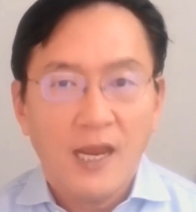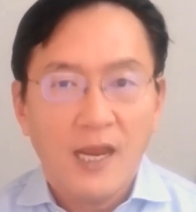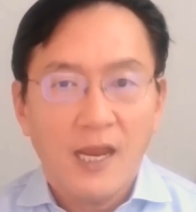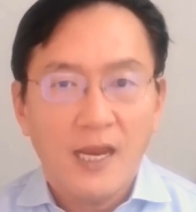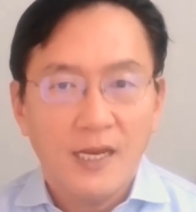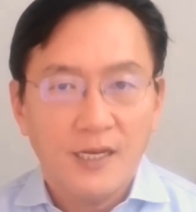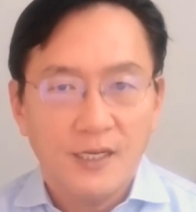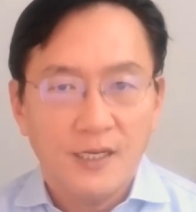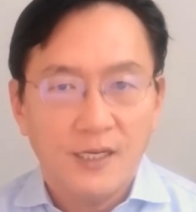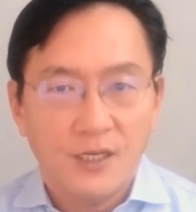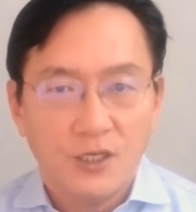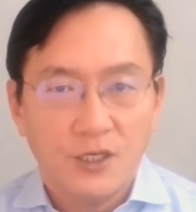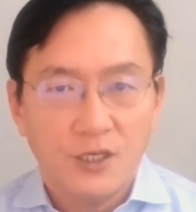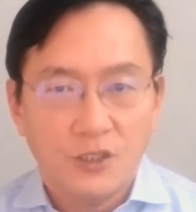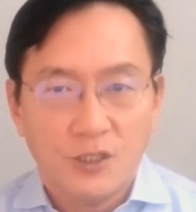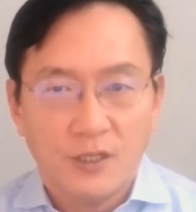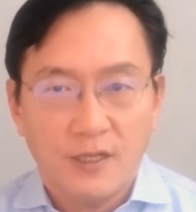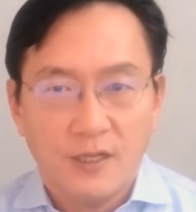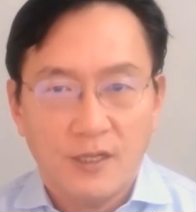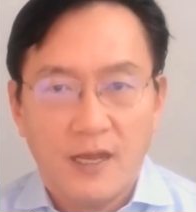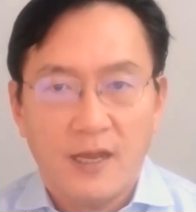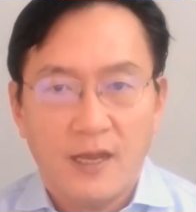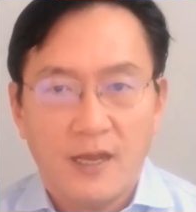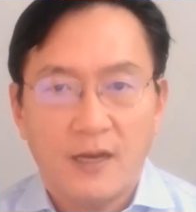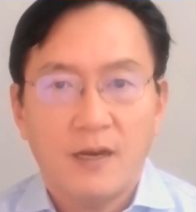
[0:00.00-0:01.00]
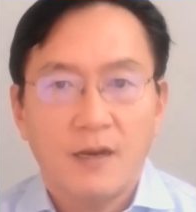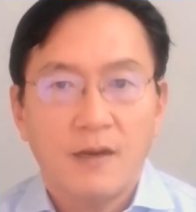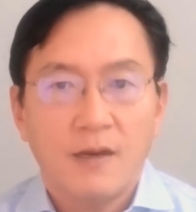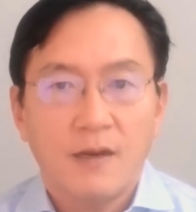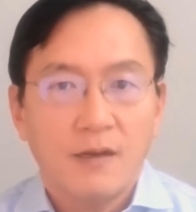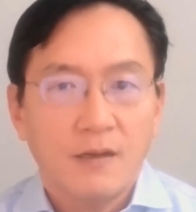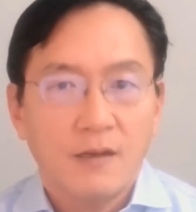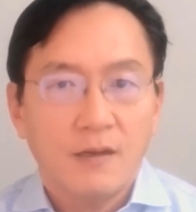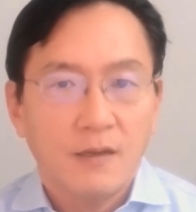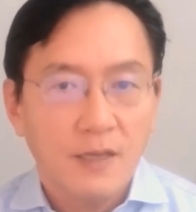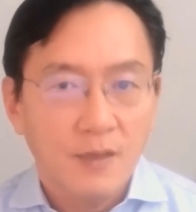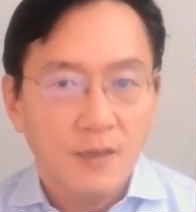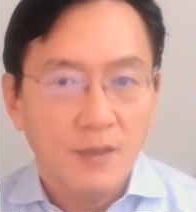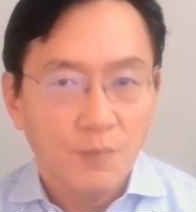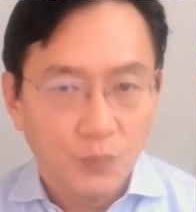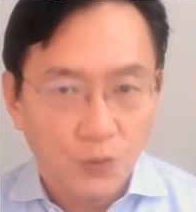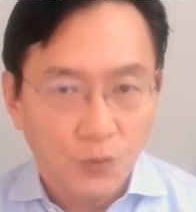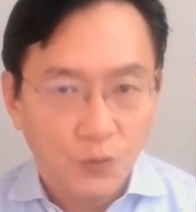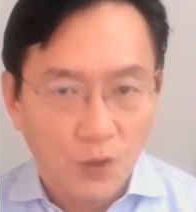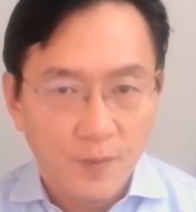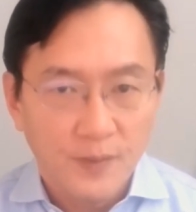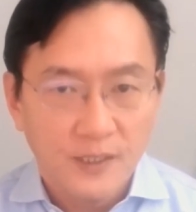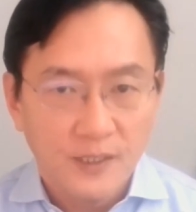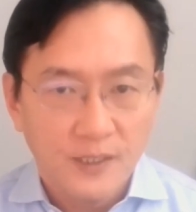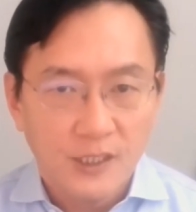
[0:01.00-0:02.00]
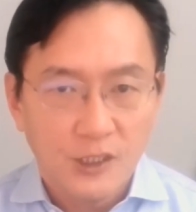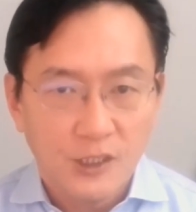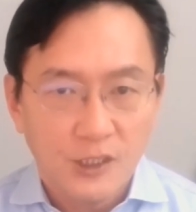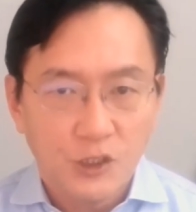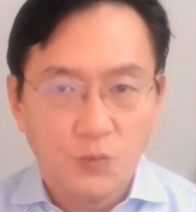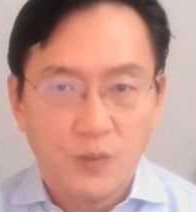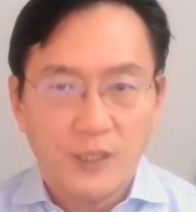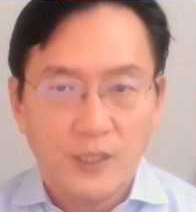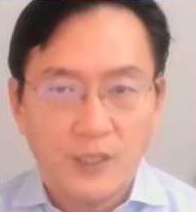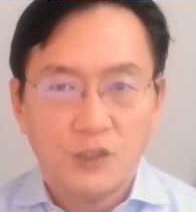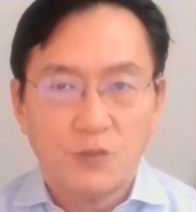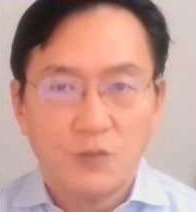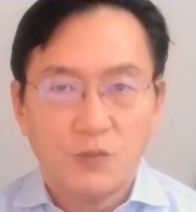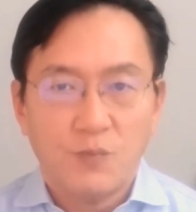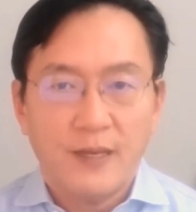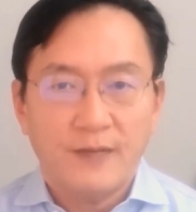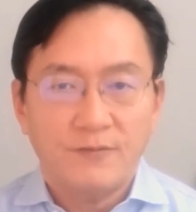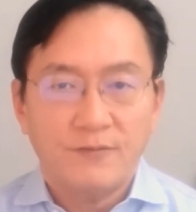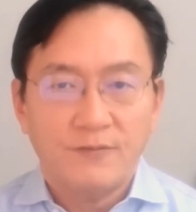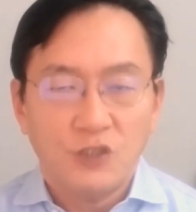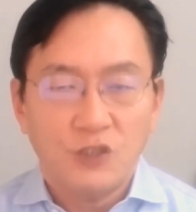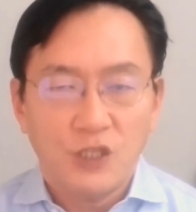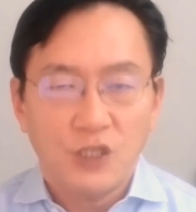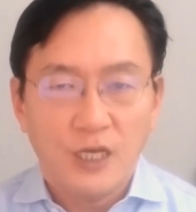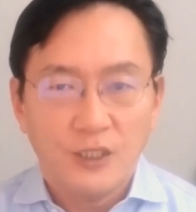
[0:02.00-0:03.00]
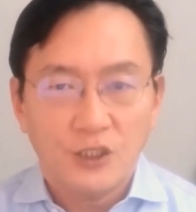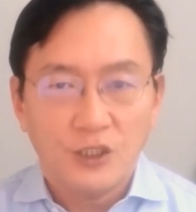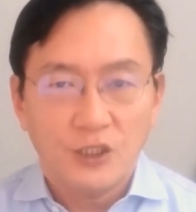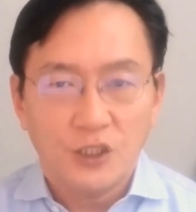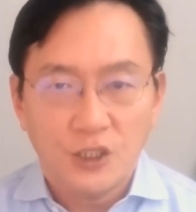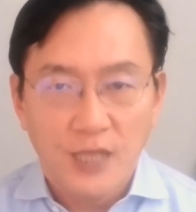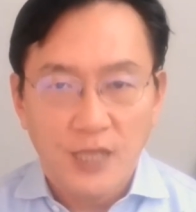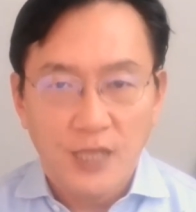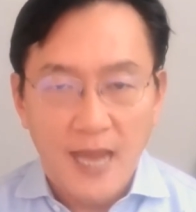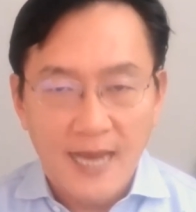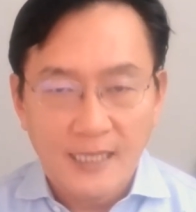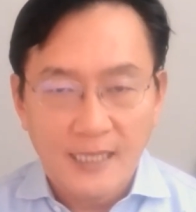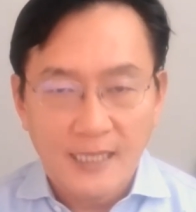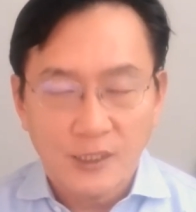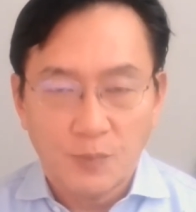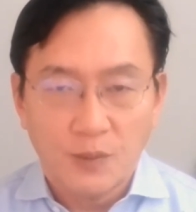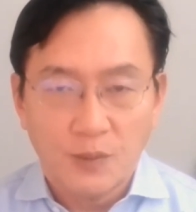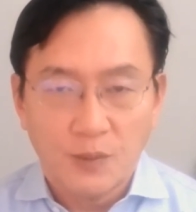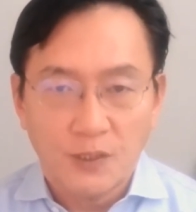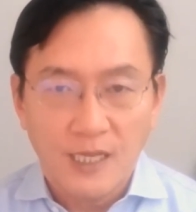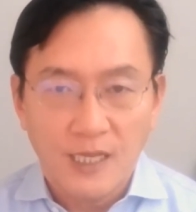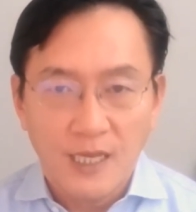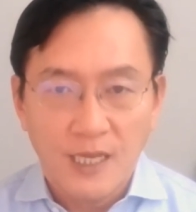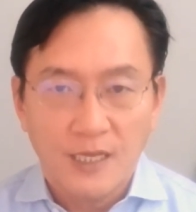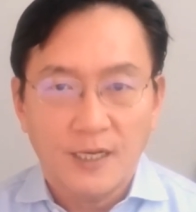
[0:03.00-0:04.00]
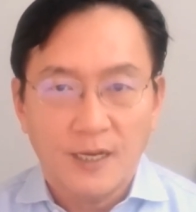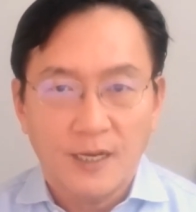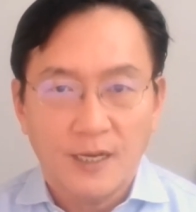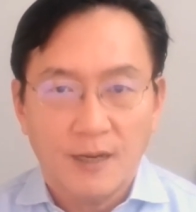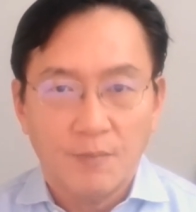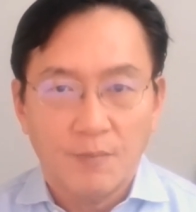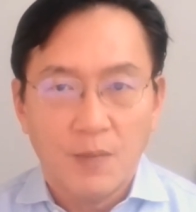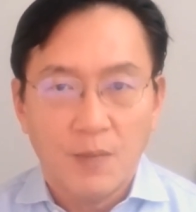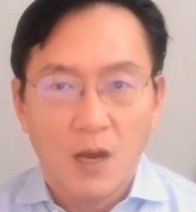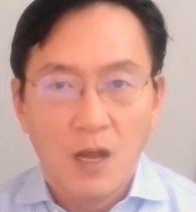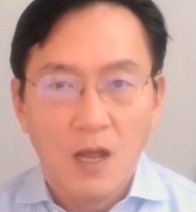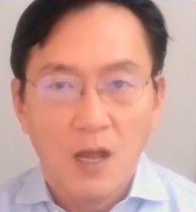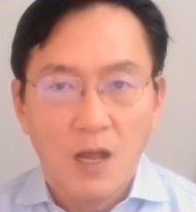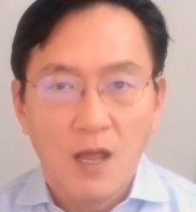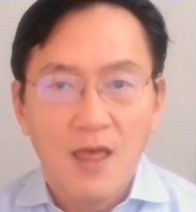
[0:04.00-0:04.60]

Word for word: In addition to that, employment situation may have changed your taxable income.